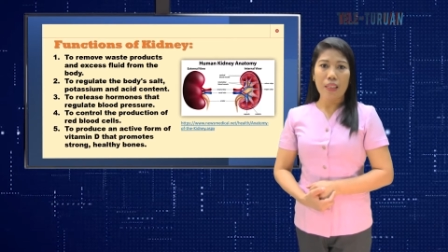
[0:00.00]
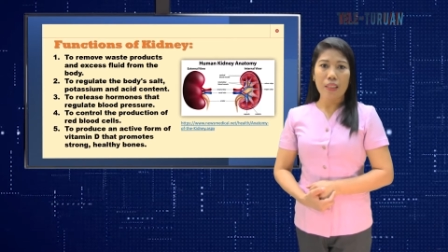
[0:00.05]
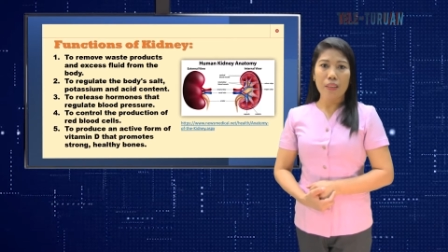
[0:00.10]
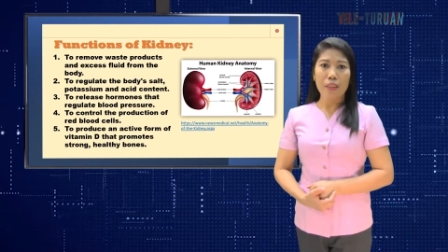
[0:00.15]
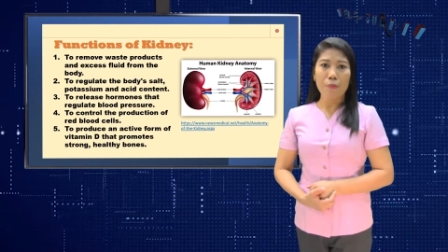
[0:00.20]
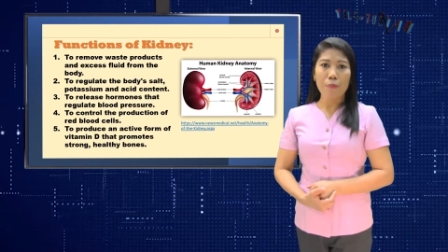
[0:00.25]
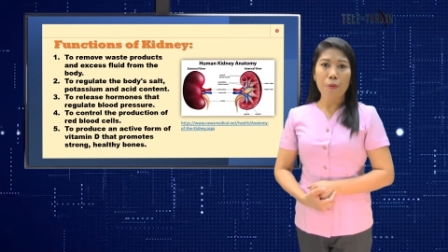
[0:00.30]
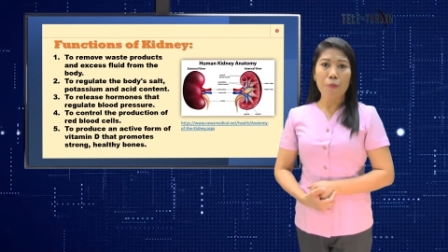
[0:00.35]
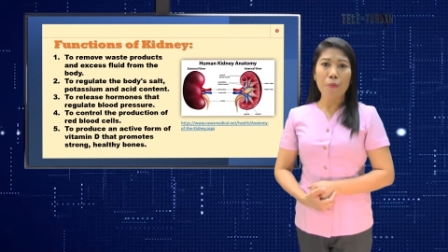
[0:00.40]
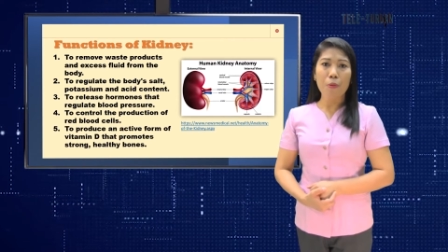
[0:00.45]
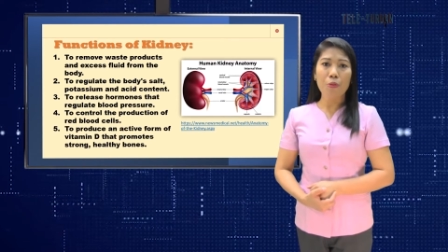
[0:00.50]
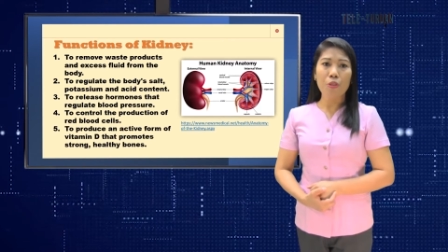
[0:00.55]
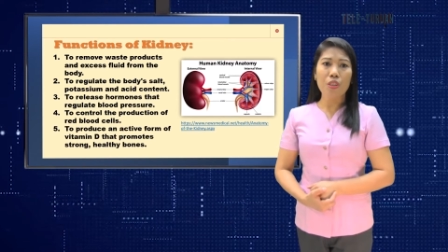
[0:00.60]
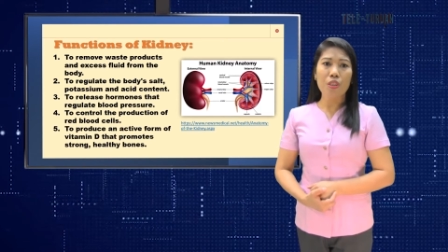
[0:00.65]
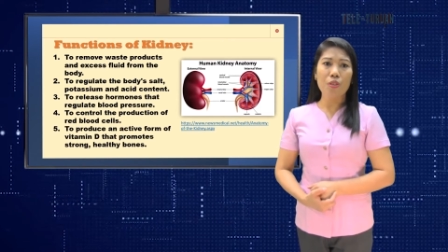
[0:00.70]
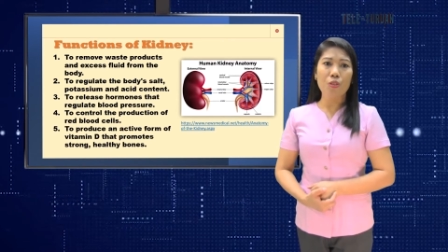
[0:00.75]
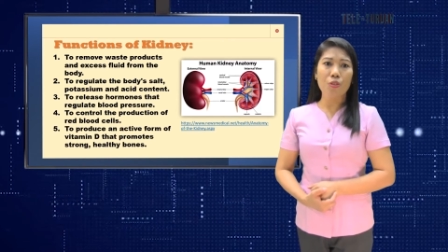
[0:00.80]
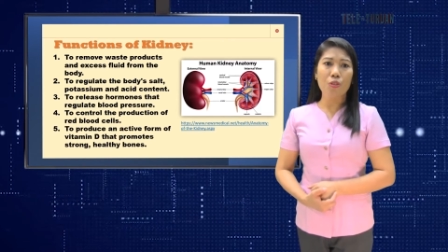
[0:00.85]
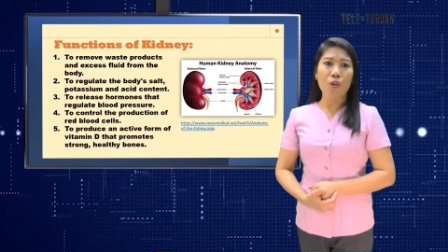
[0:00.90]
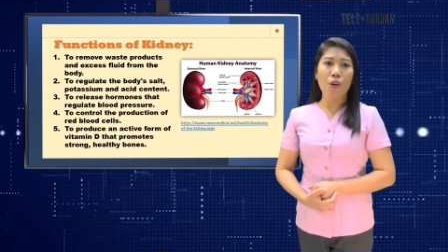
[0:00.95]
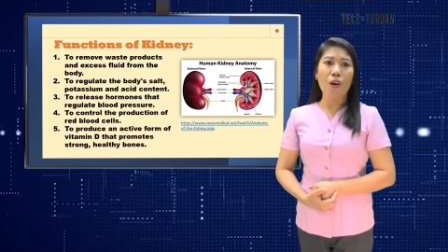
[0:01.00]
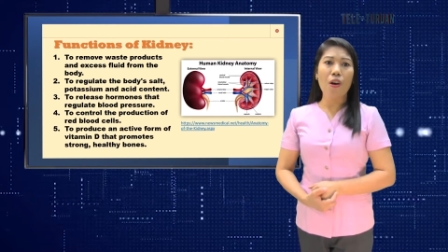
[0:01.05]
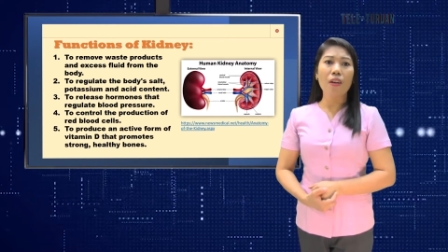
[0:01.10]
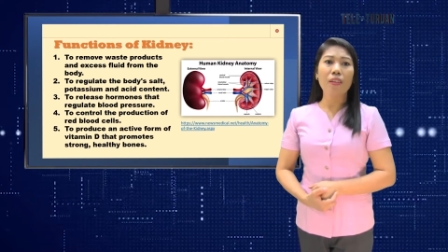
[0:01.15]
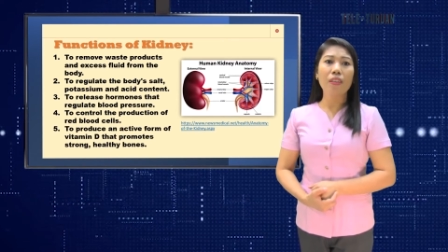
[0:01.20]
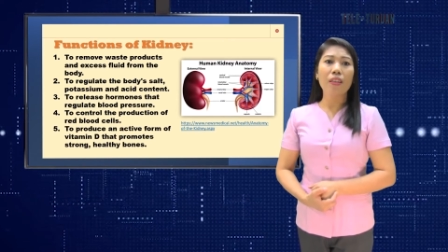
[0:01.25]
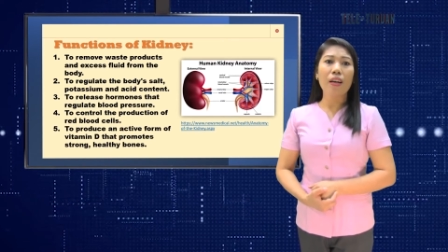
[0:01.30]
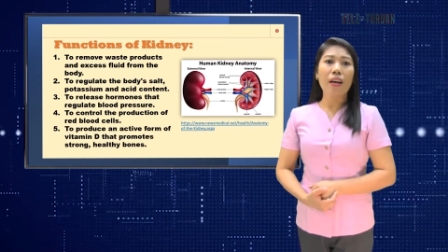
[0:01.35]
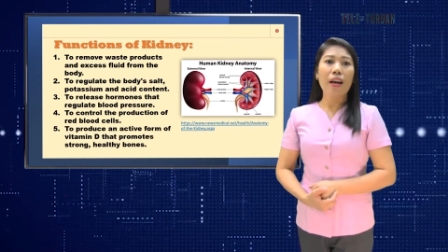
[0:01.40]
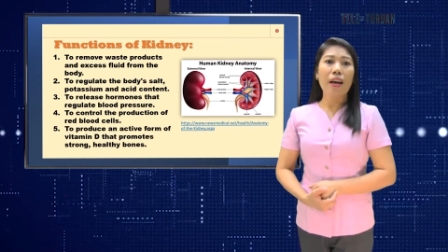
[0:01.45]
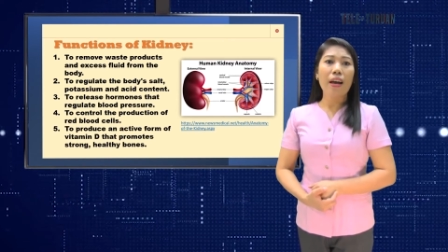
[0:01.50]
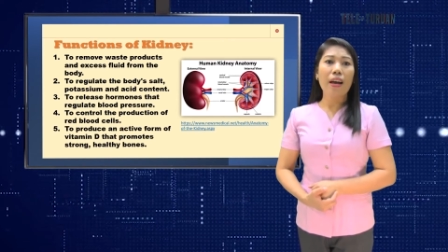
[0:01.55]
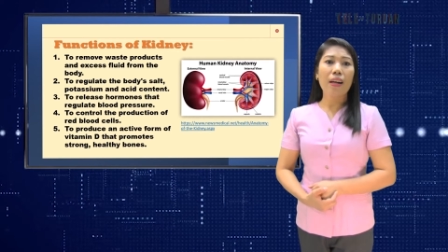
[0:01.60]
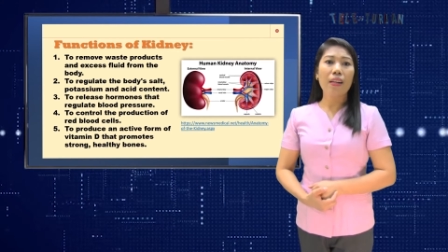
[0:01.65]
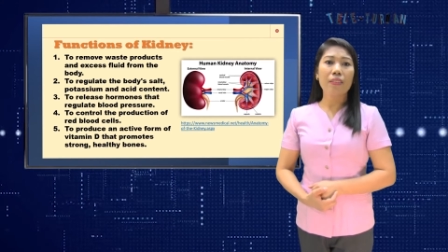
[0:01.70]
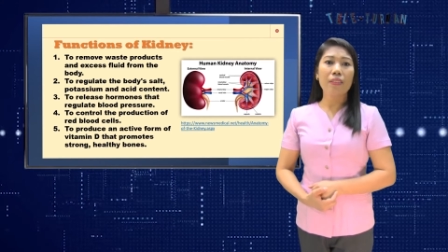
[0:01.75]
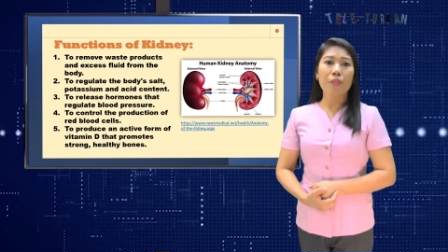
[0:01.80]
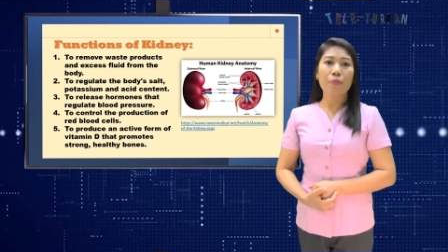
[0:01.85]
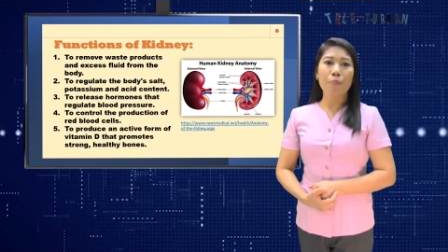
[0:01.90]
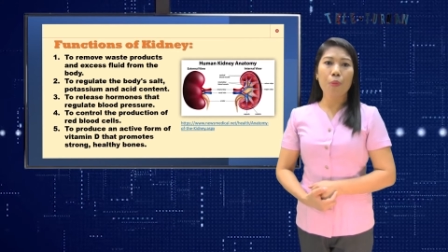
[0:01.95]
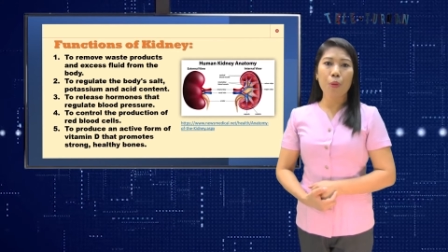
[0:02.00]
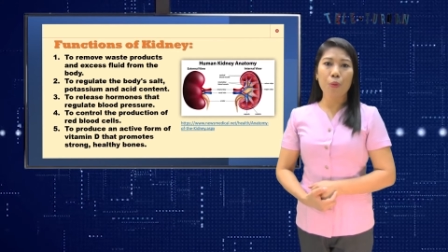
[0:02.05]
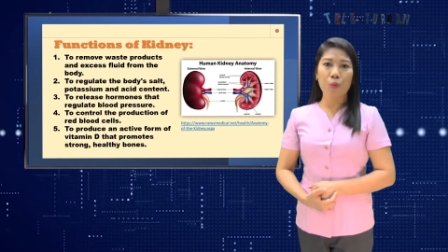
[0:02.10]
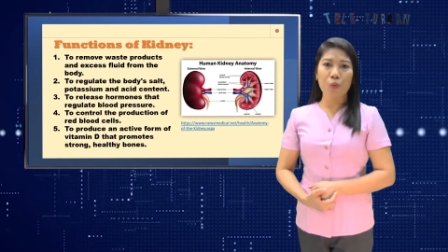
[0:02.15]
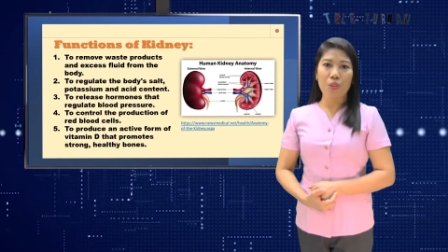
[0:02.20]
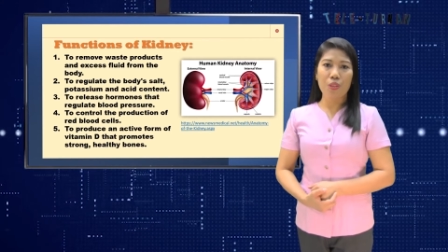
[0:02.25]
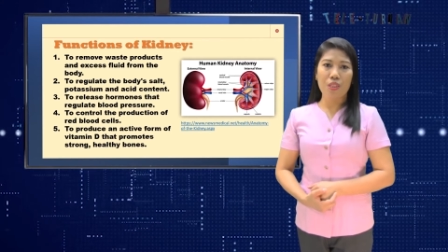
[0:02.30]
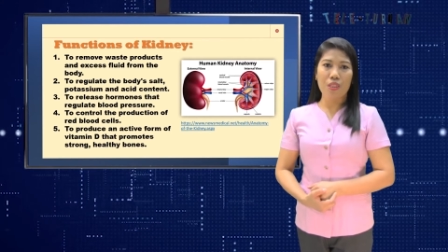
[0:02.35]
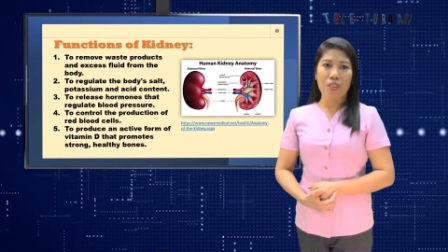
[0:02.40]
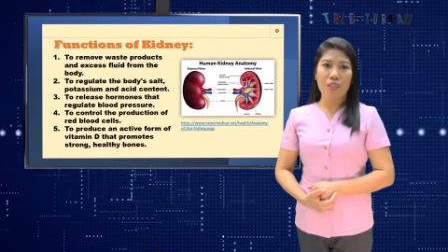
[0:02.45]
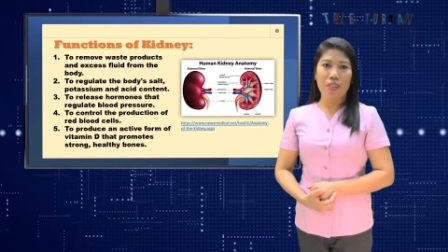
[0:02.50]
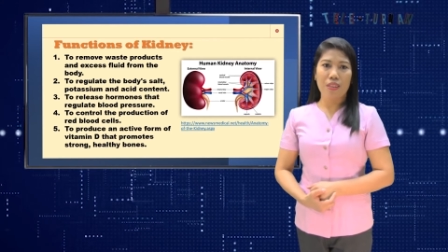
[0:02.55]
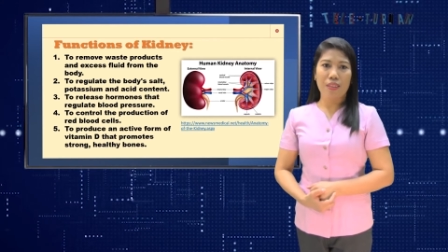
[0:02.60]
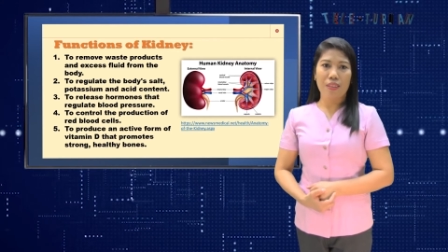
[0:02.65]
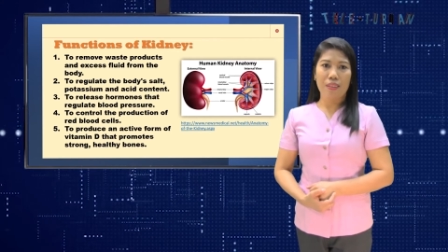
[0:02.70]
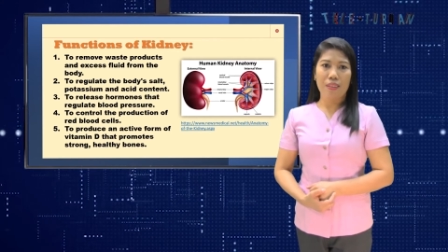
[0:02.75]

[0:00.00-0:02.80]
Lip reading: that promotes strong, healthy bones.